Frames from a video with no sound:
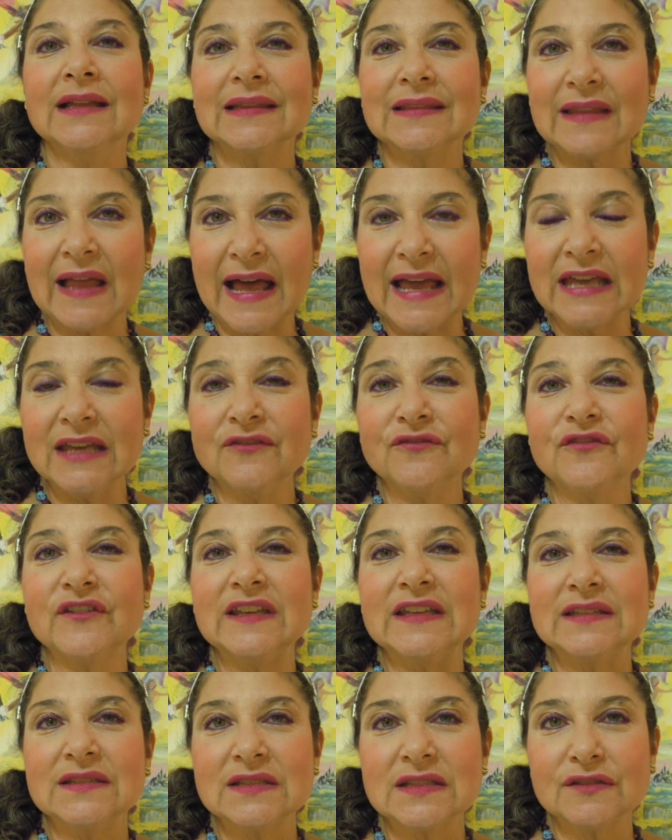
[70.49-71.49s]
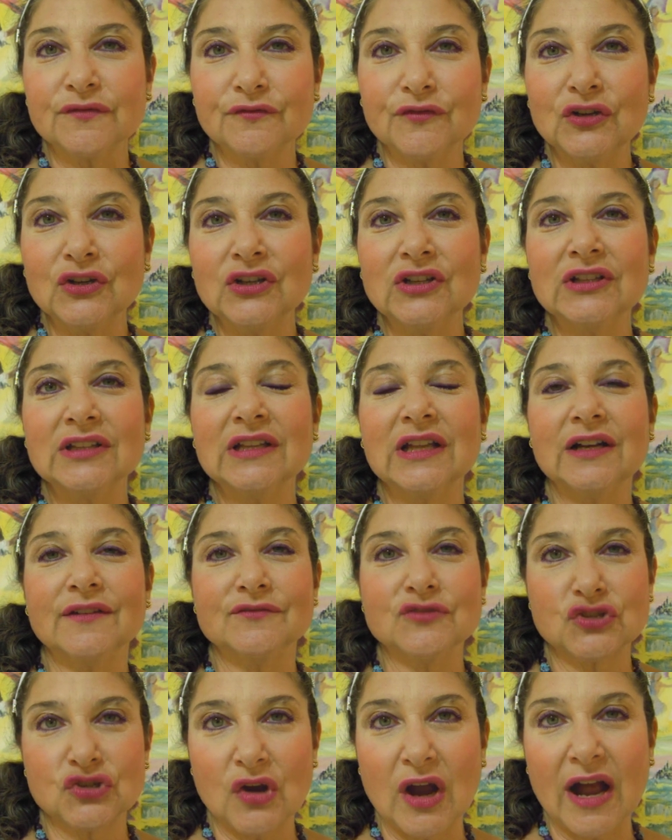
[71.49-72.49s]
Life is full
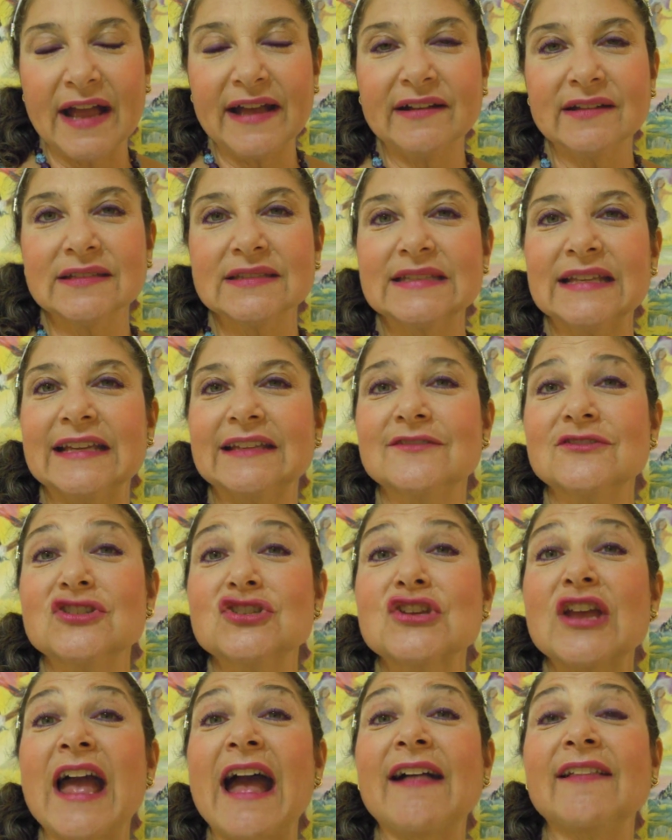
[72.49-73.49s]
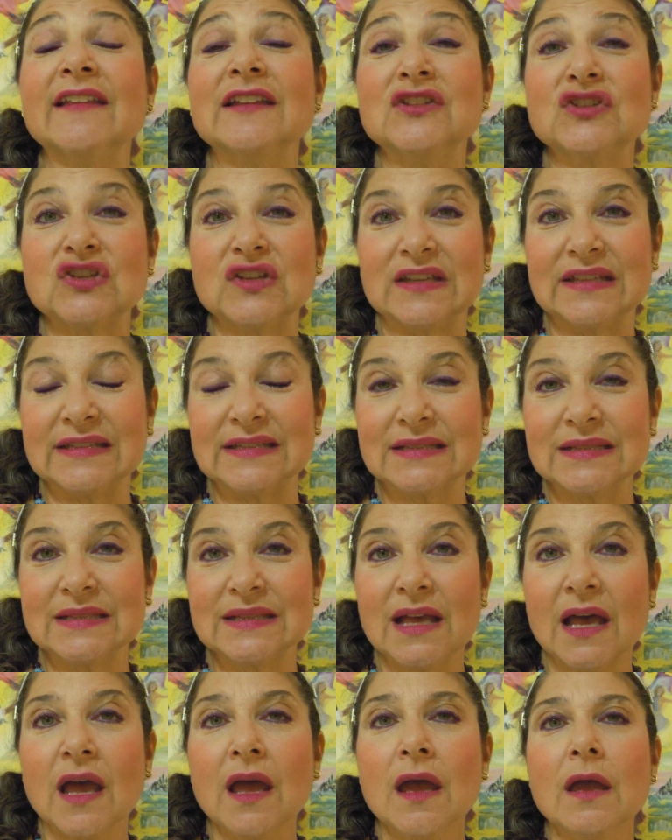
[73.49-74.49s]
of trials and challenges,
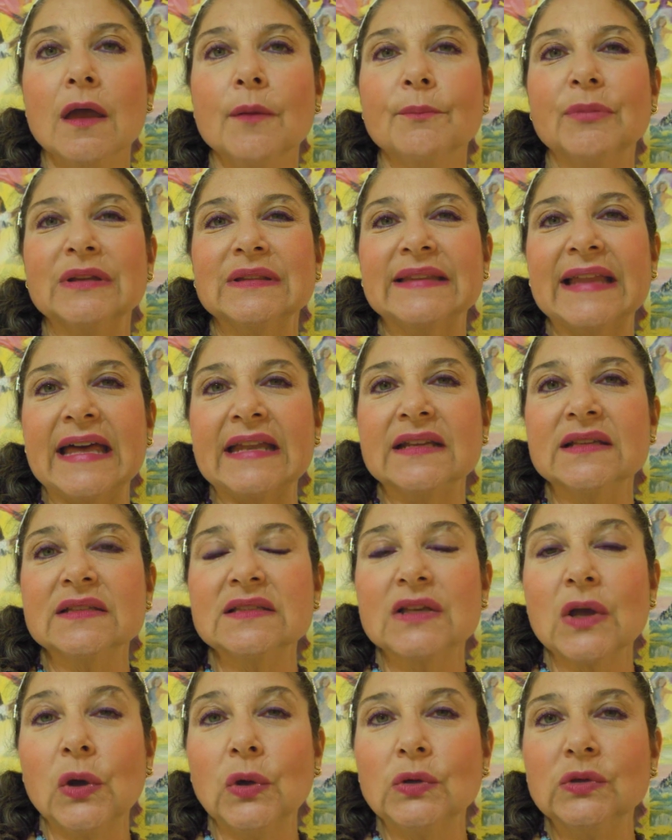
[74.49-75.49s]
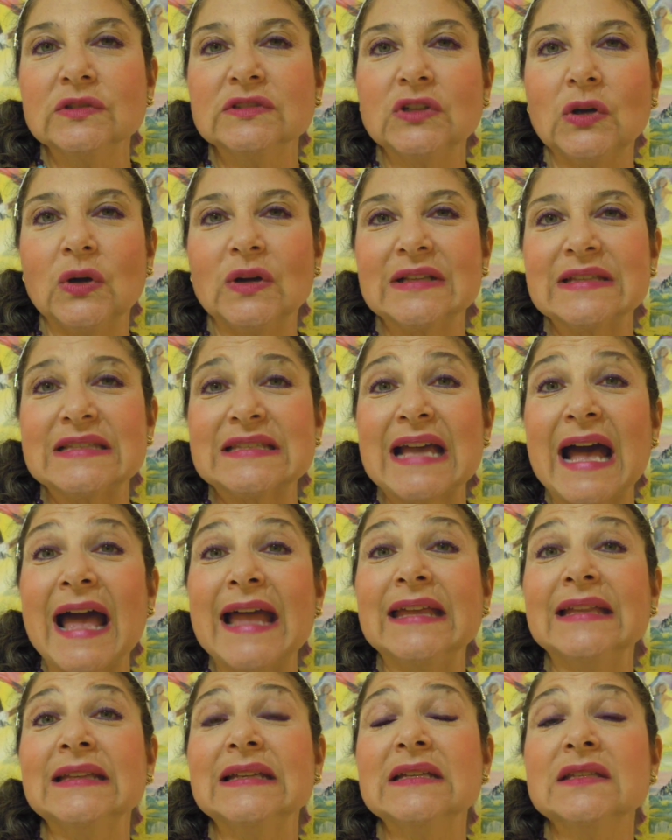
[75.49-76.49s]
but let us hold on
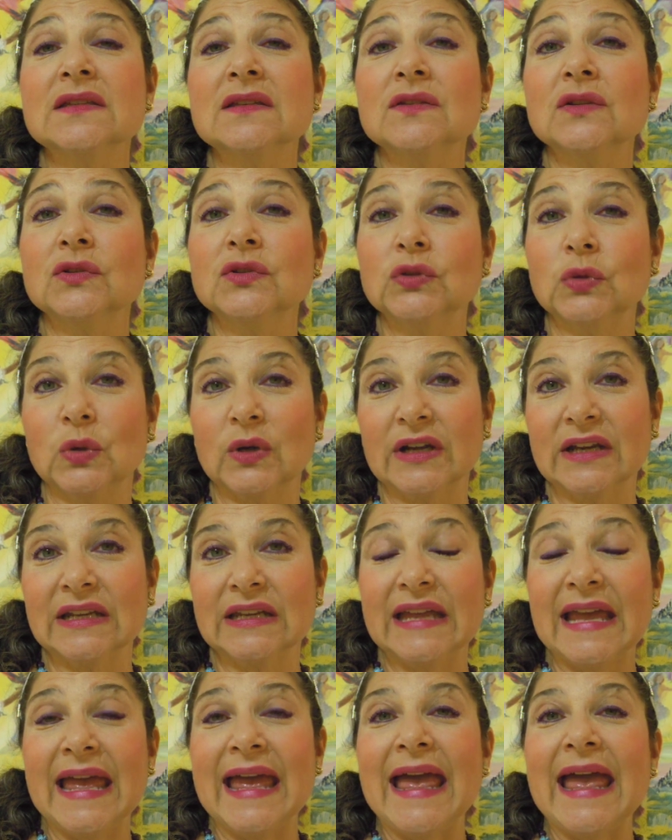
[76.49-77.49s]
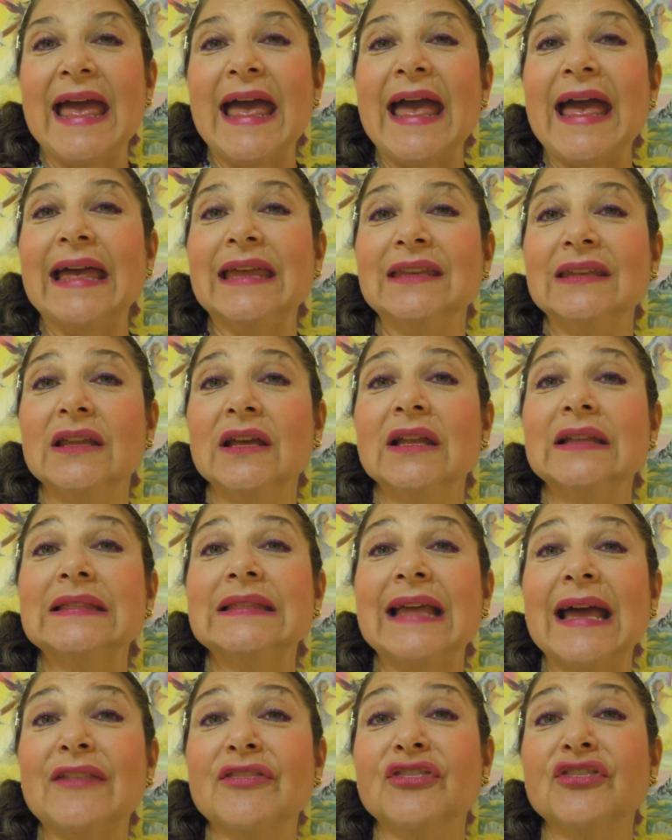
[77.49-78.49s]
tightly to the Lord and
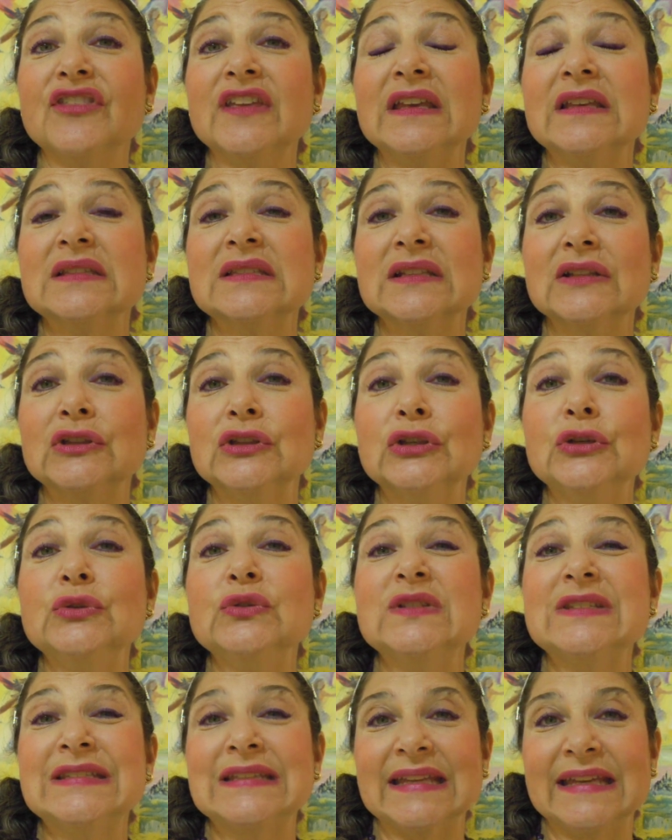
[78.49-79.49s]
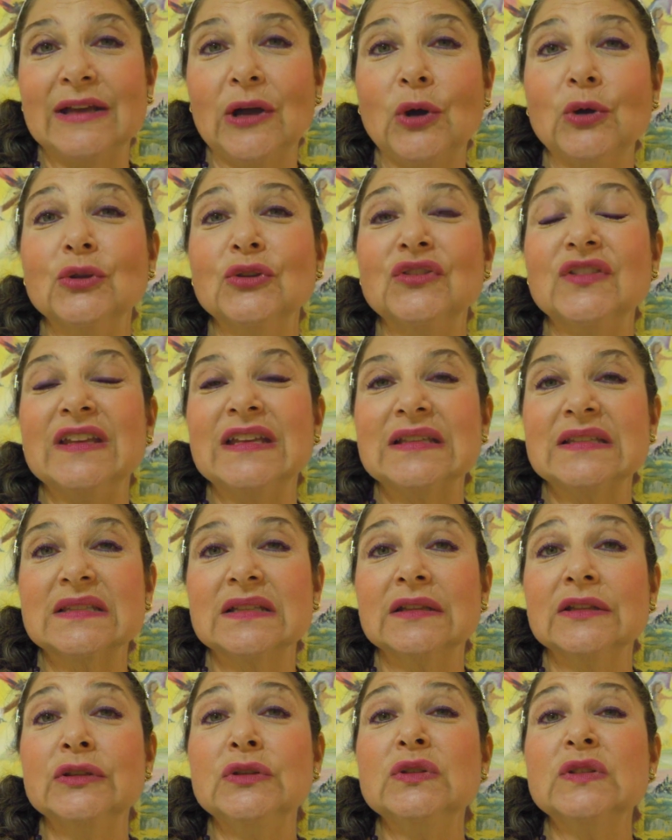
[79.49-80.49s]
let things loosely, hold things
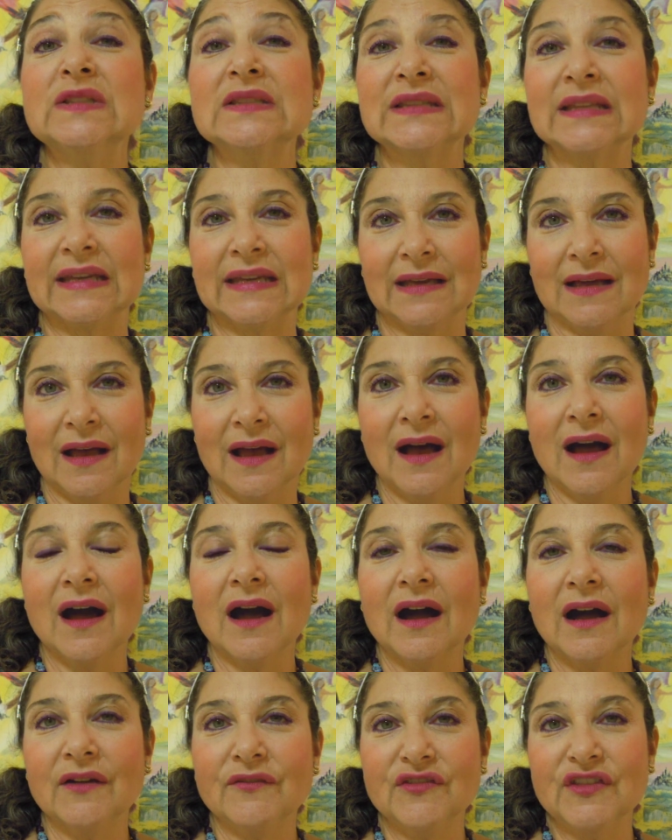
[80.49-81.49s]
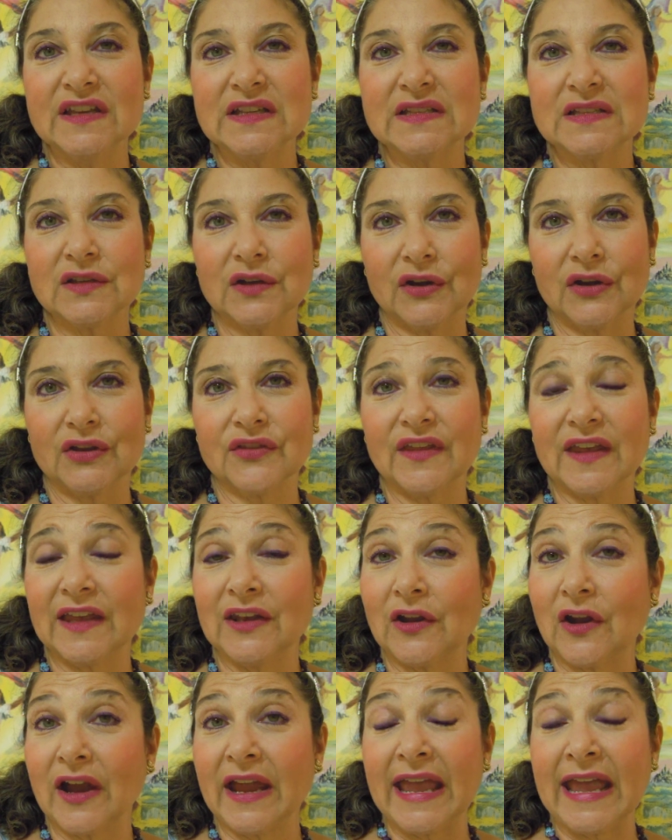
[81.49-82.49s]
loosely of this earth
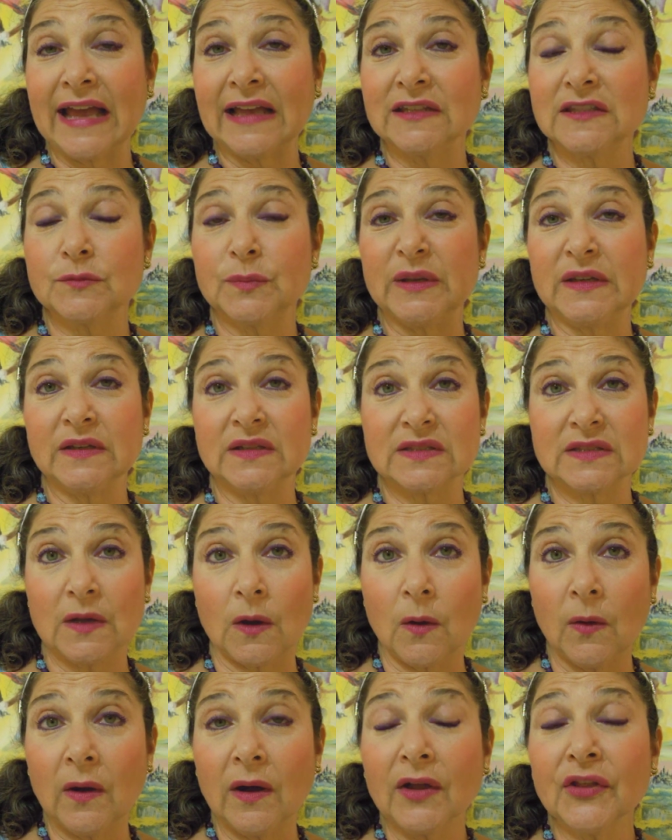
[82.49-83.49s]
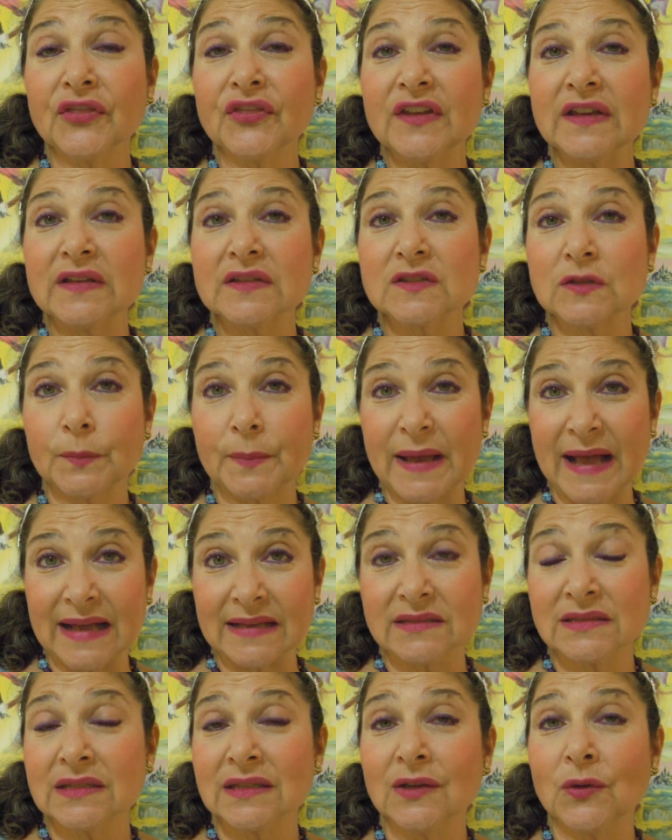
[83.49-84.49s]
in our hands, because all things are
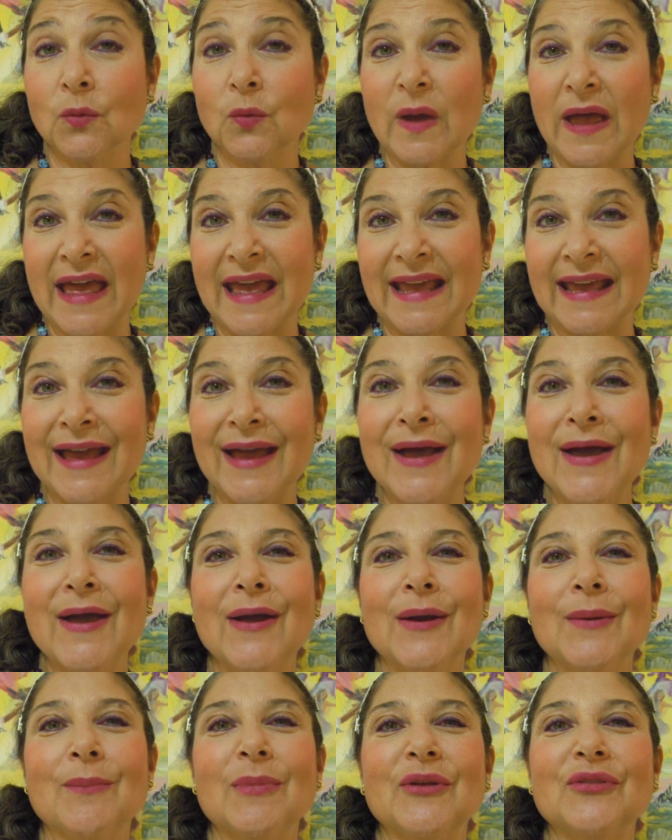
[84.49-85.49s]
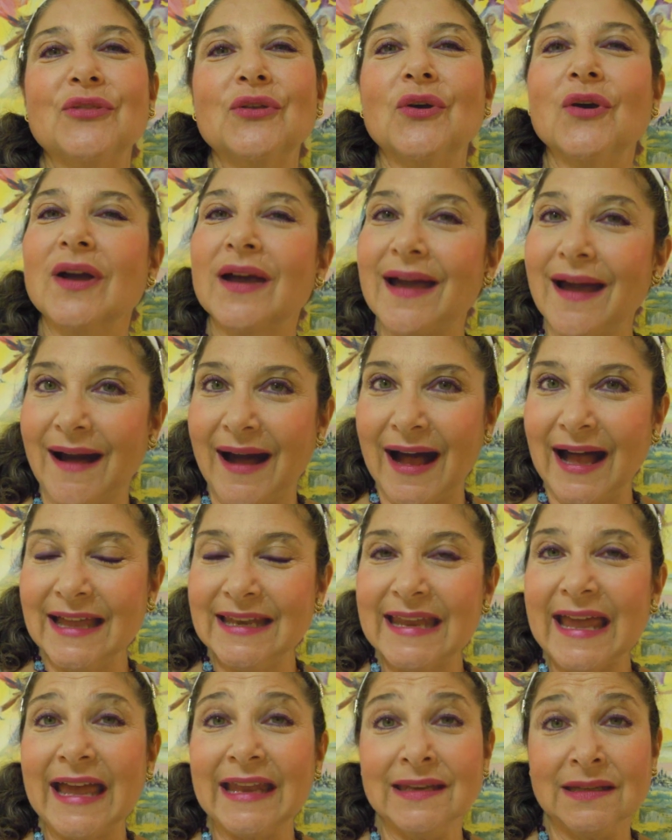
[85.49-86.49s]
passing away, but the
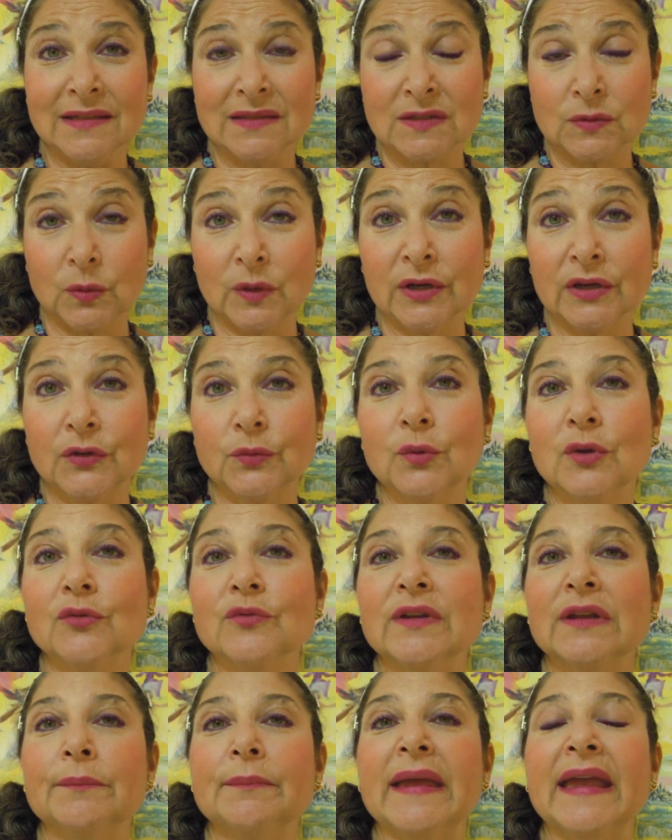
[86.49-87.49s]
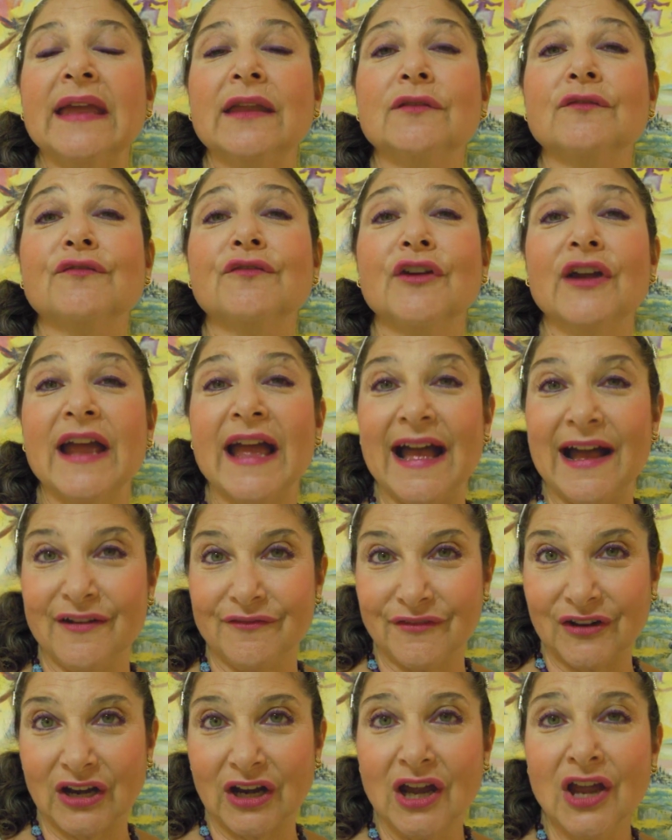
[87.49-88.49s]
God and his word will remain
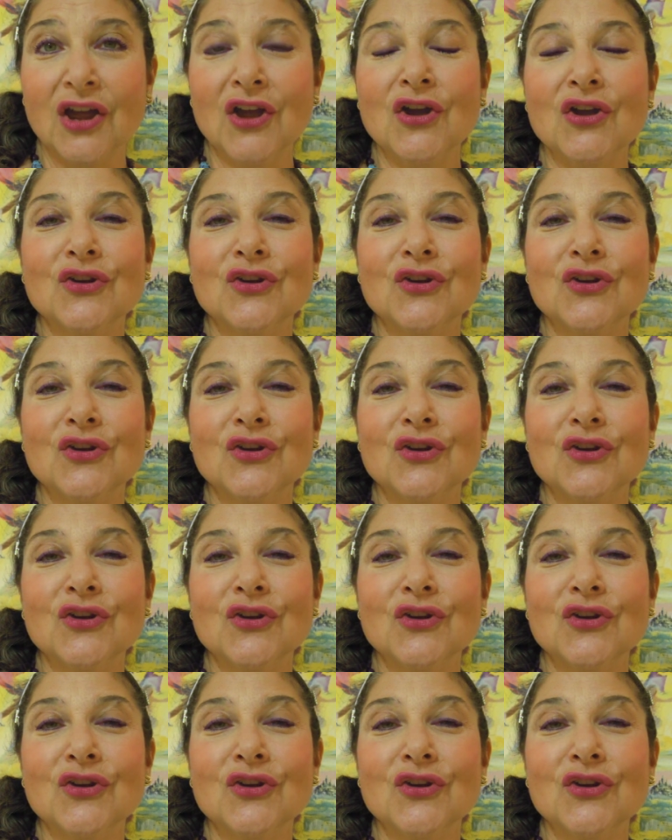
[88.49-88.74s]
forever.